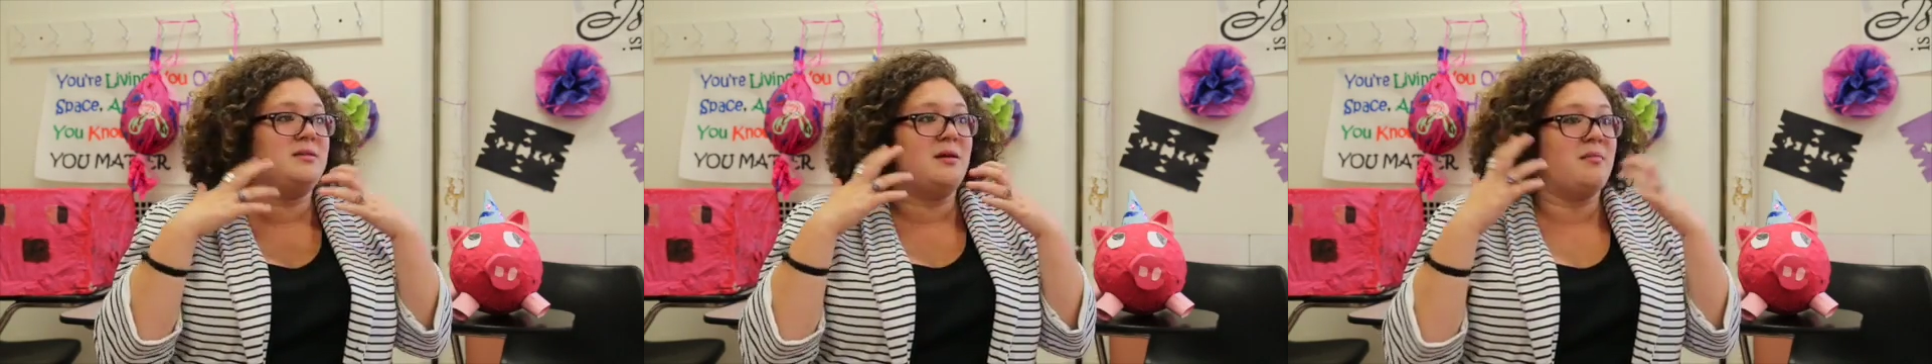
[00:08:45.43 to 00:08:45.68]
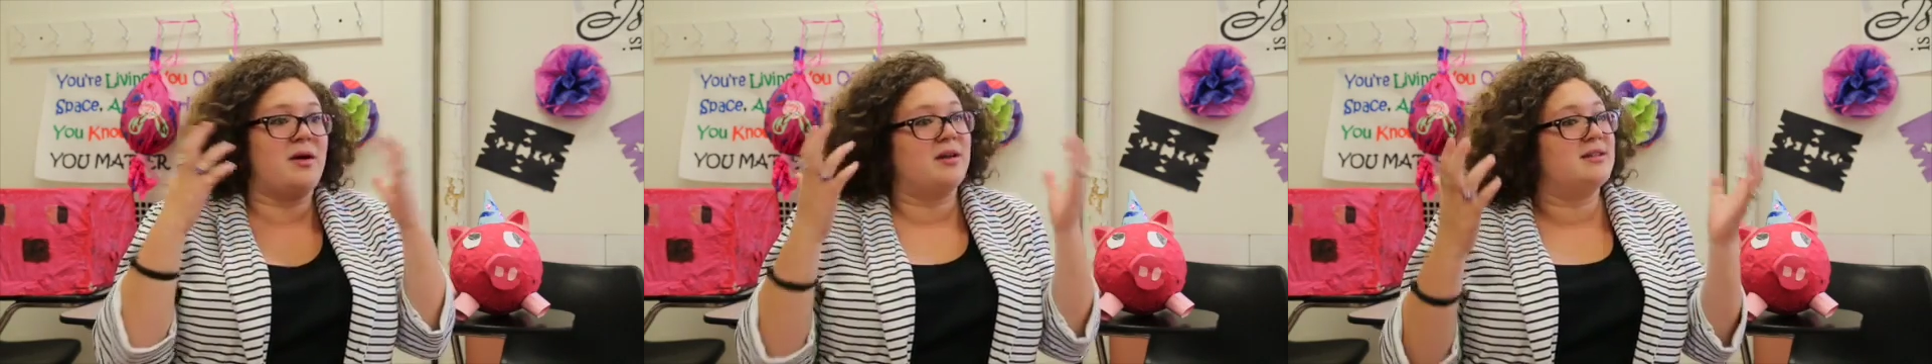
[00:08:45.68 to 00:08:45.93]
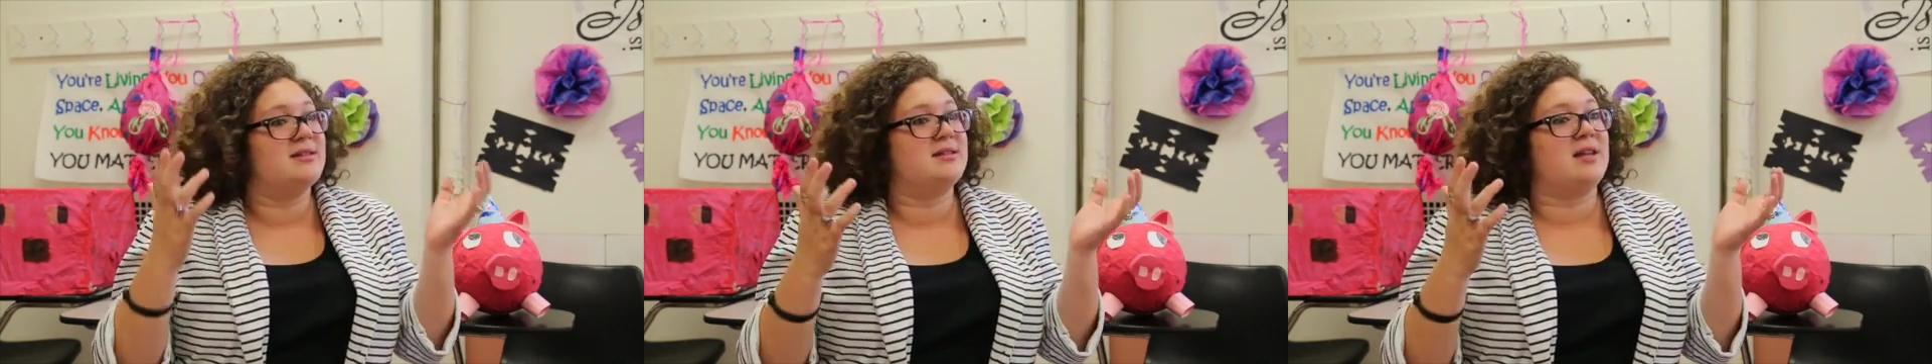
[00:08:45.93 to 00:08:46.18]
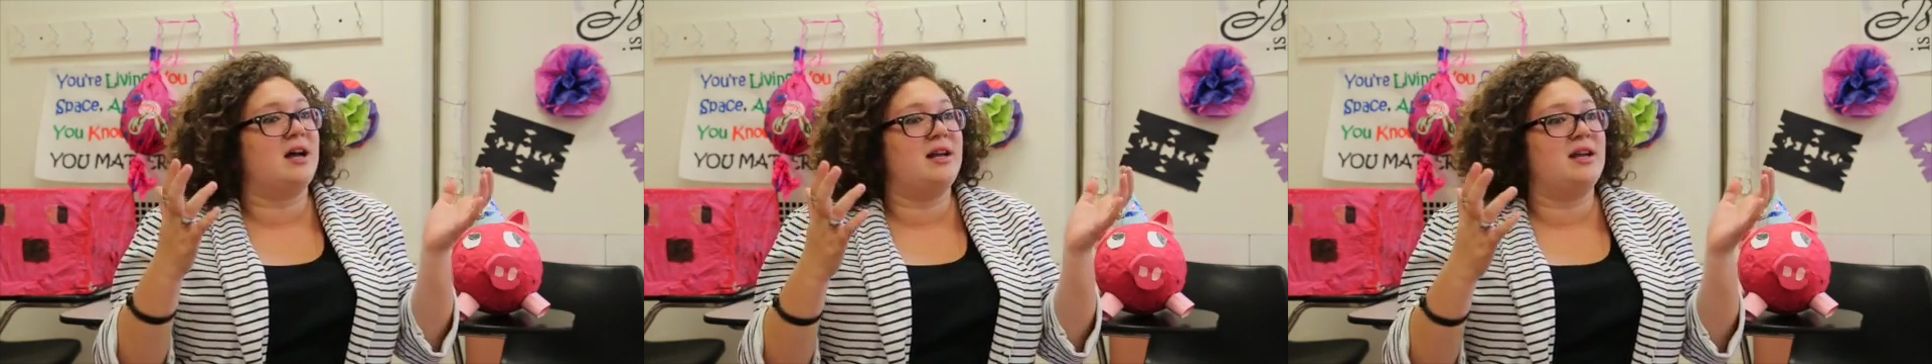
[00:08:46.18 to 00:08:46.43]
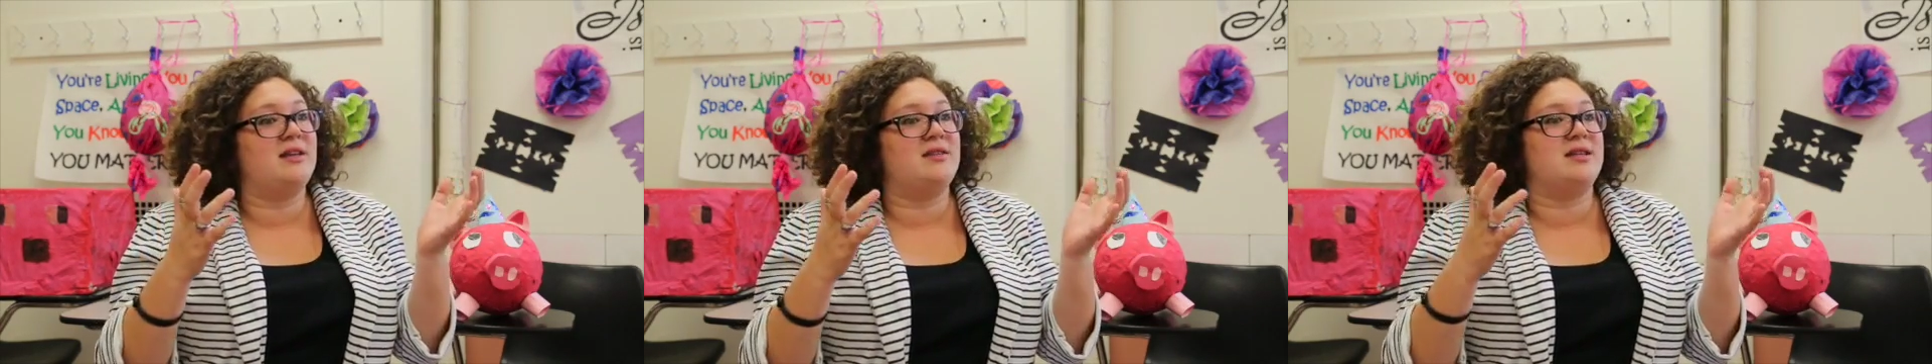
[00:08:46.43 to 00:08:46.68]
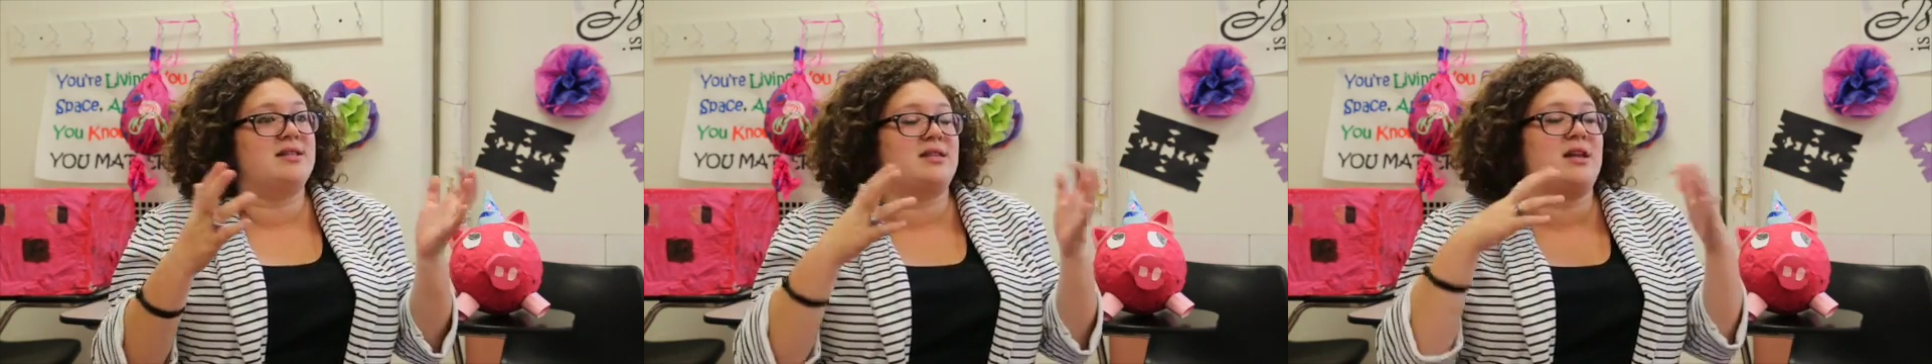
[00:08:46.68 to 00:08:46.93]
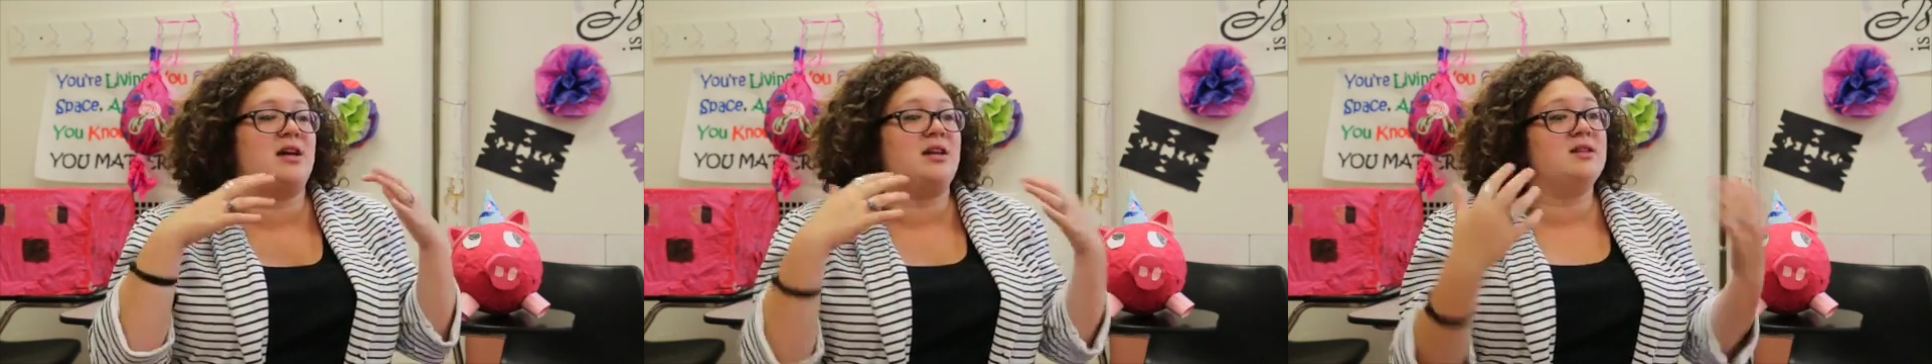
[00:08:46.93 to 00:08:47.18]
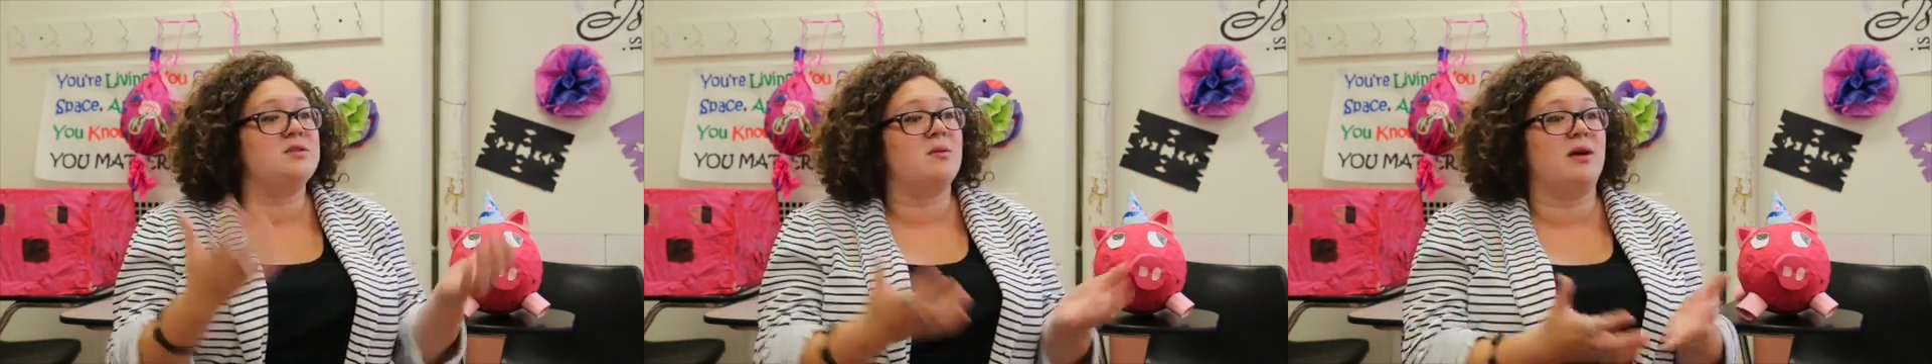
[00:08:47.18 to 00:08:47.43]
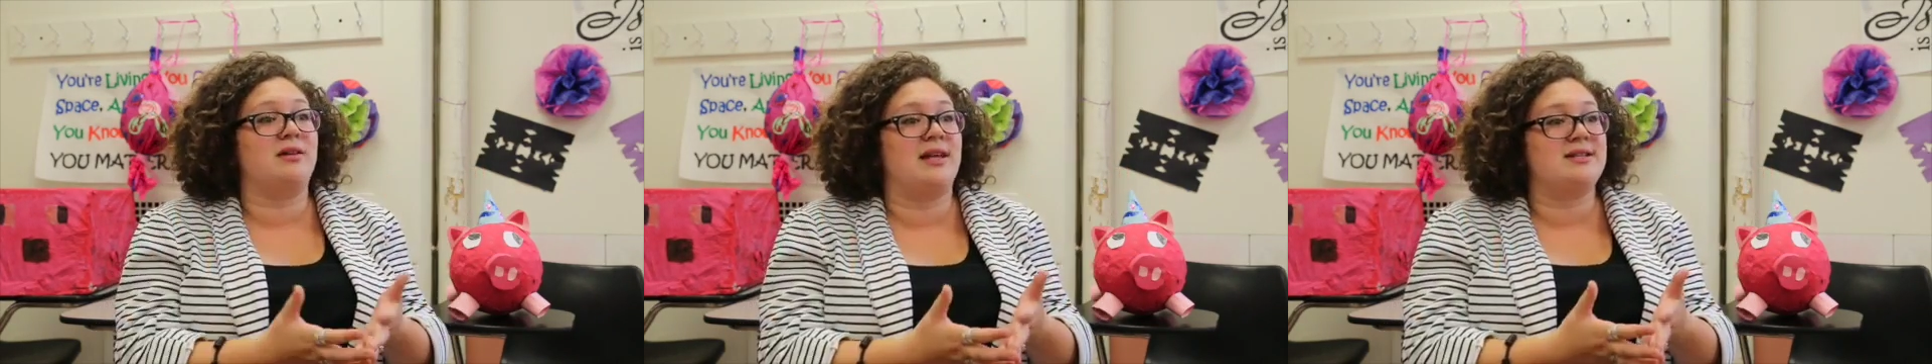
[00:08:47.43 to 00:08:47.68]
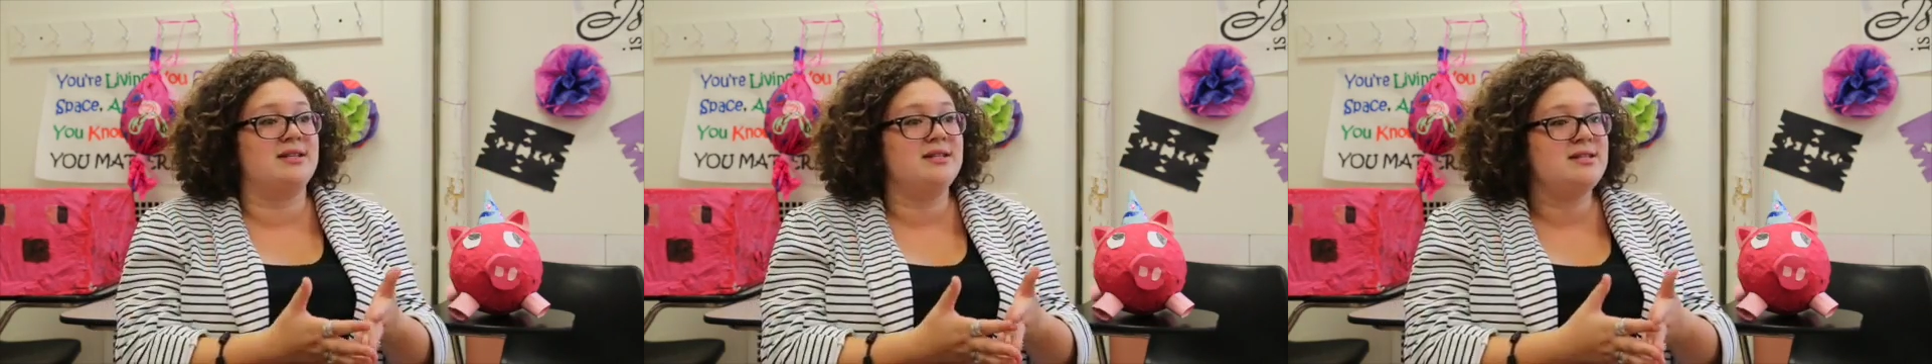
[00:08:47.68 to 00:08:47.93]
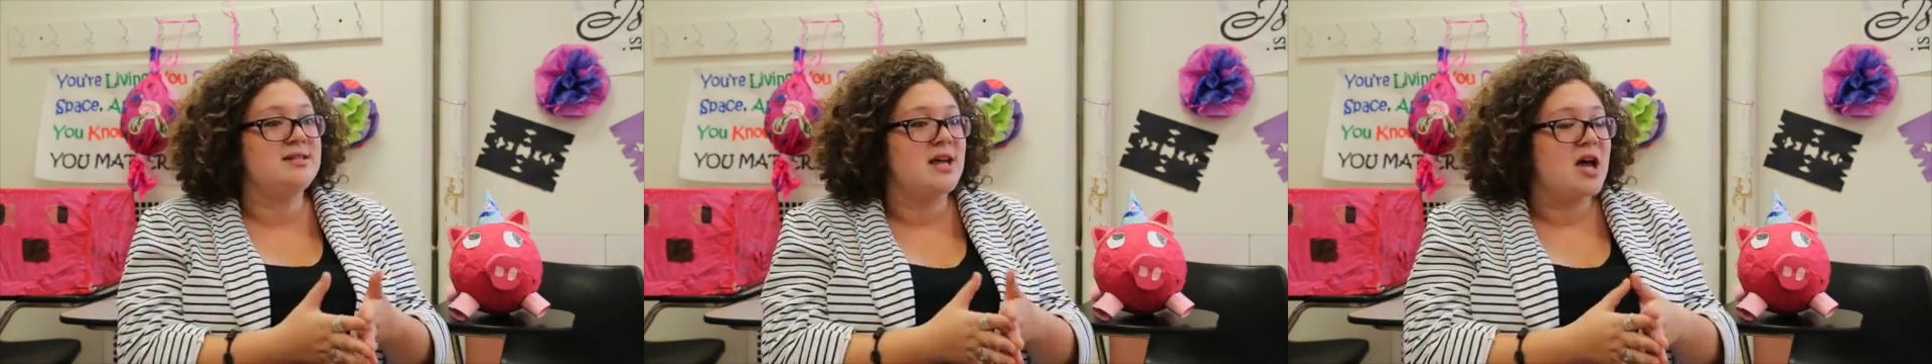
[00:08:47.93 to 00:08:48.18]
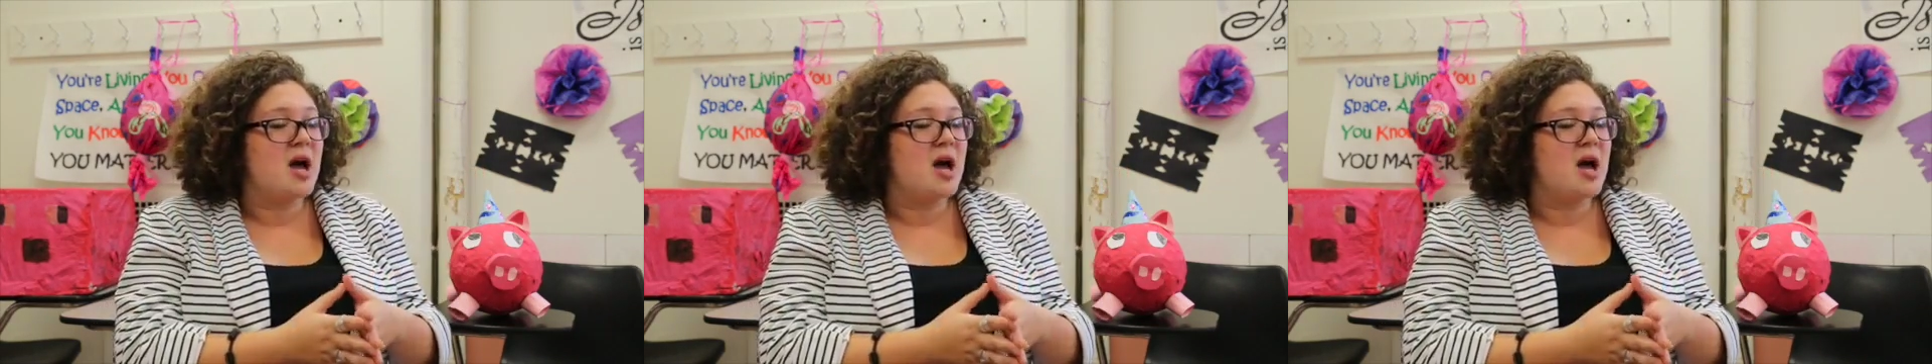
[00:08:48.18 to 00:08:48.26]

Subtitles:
American society and things like that into our lessons